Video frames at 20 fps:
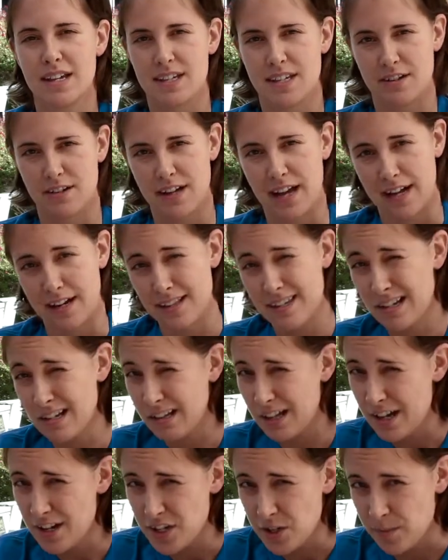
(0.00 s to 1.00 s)
So again, it's a
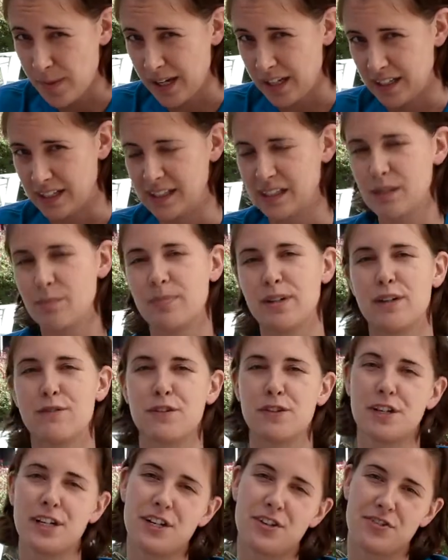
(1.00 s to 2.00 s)
closed beta, but
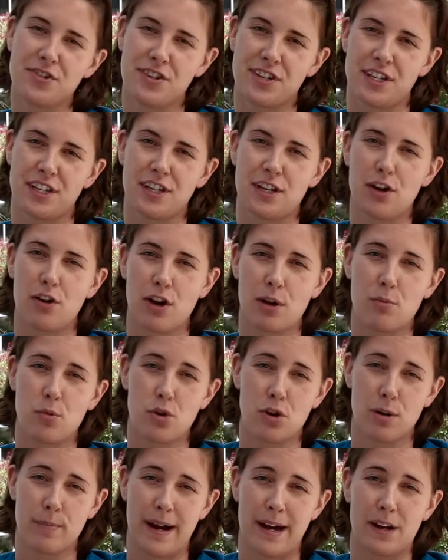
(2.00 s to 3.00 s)
if you're interested in knowing
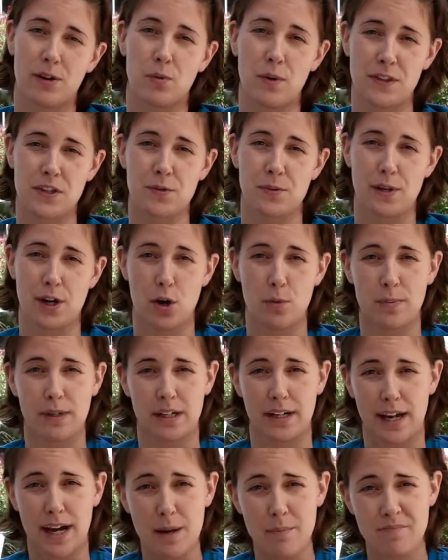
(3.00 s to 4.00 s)
more about it once we open
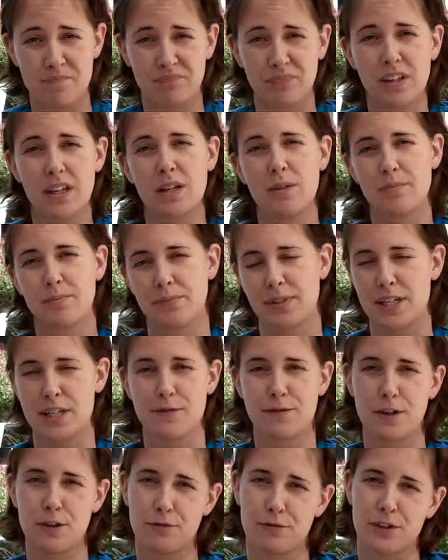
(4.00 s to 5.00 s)
it up,
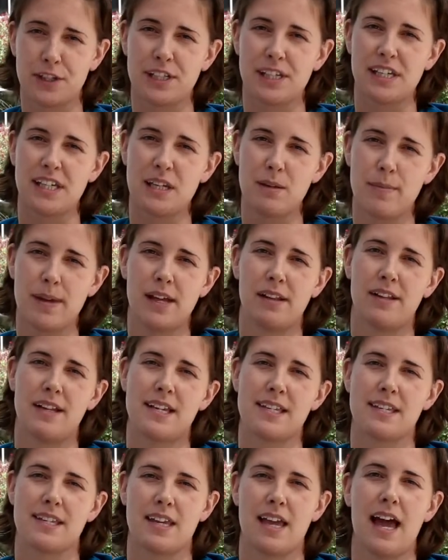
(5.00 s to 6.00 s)
please feel free to email
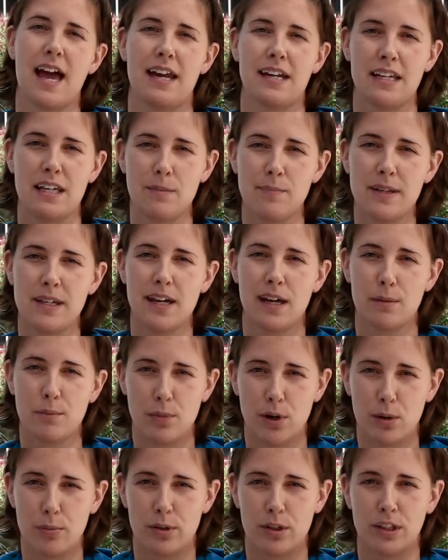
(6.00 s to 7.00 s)
us at e p
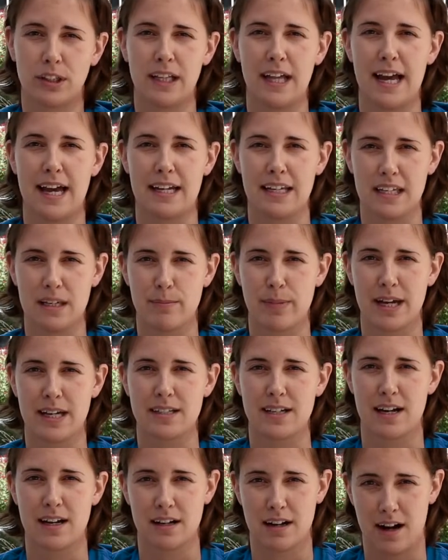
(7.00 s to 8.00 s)
n mobile at
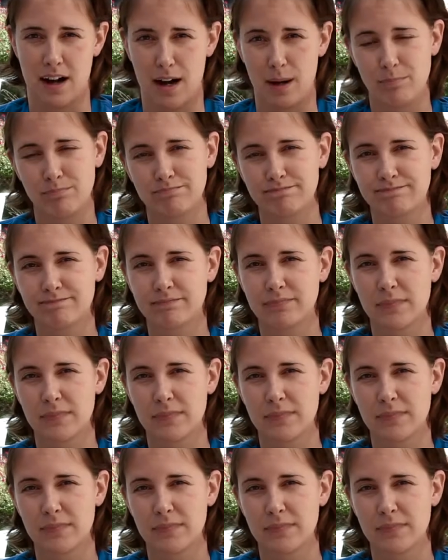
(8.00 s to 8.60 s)
ebay dot com.